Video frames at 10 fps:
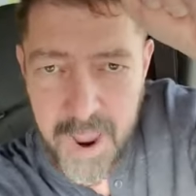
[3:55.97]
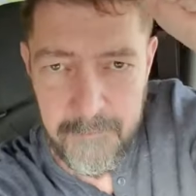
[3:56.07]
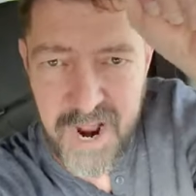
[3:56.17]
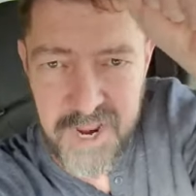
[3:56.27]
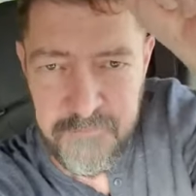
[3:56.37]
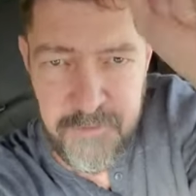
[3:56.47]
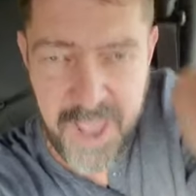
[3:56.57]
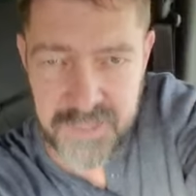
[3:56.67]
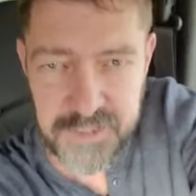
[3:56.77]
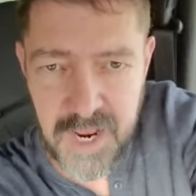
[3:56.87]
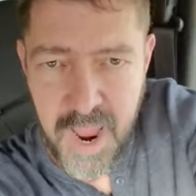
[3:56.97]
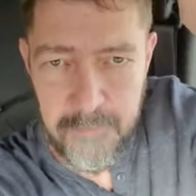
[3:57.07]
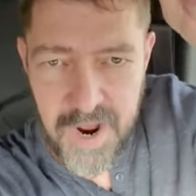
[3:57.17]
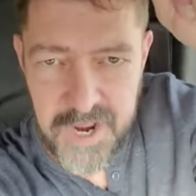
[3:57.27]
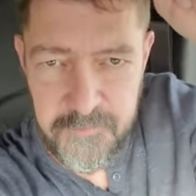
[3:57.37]
Manifest.
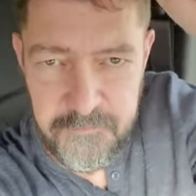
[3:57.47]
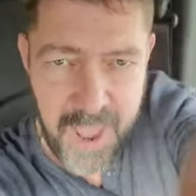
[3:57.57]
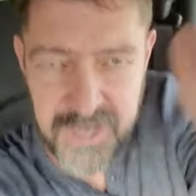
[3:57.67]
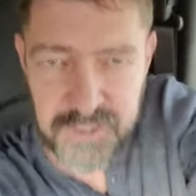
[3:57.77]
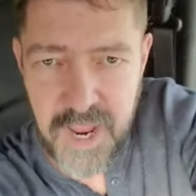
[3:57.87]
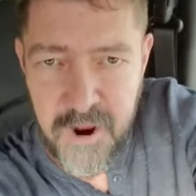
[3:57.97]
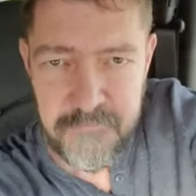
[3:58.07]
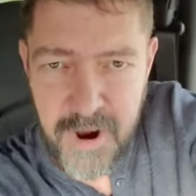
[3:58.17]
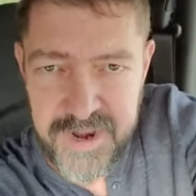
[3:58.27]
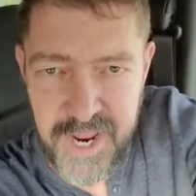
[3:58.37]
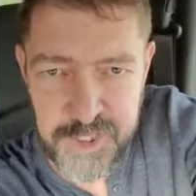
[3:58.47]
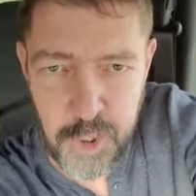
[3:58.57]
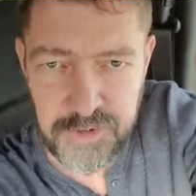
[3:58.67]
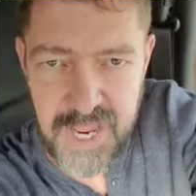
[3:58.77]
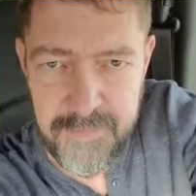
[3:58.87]
Manifest.
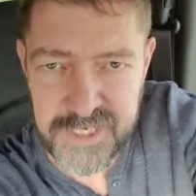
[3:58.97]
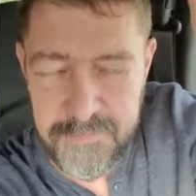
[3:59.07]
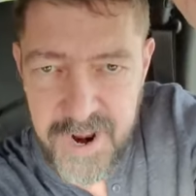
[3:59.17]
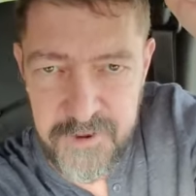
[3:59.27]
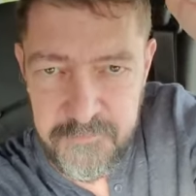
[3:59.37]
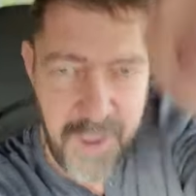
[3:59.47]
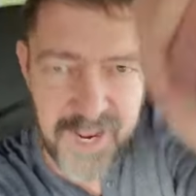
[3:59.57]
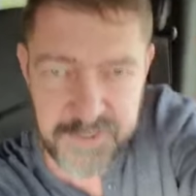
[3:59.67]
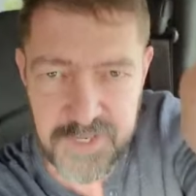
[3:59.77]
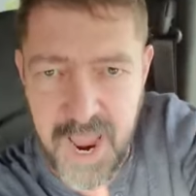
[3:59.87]
Financial demons. Manifest.